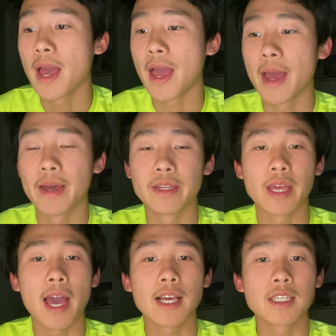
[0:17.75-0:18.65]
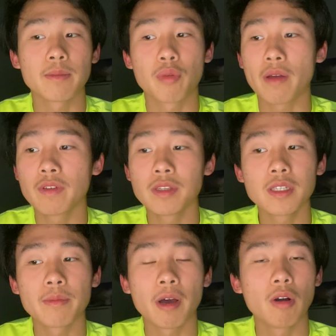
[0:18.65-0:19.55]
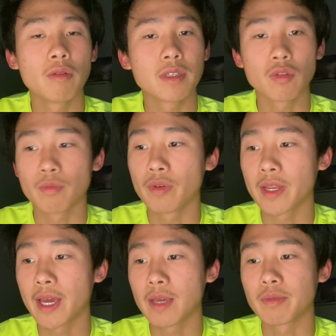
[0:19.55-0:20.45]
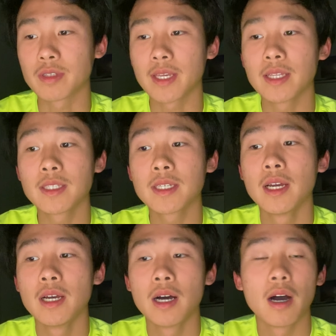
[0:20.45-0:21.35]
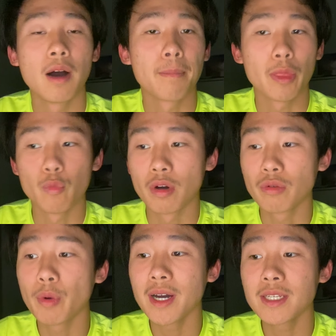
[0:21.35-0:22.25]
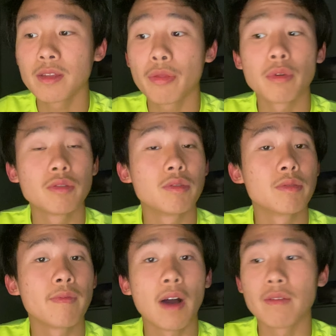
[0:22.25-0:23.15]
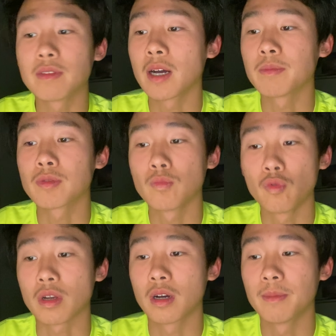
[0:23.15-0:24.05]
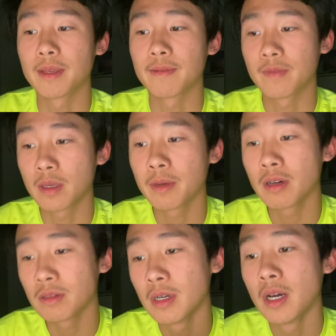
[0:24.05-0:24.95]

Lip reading: and it has a prevalence about 0.8% worldwide, 3 to 5 times more common in female.